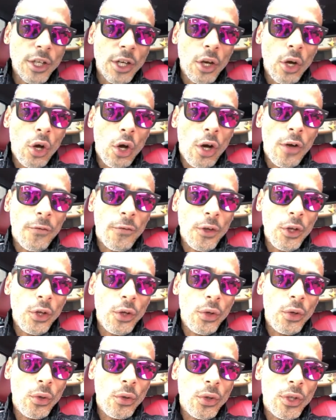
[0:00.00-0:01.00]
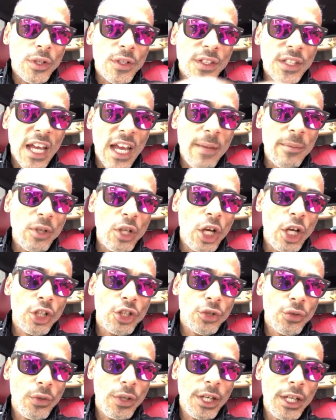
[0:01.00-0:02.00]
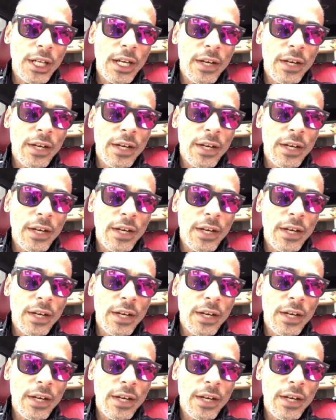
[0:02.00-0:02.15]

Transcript: offer you the same luxury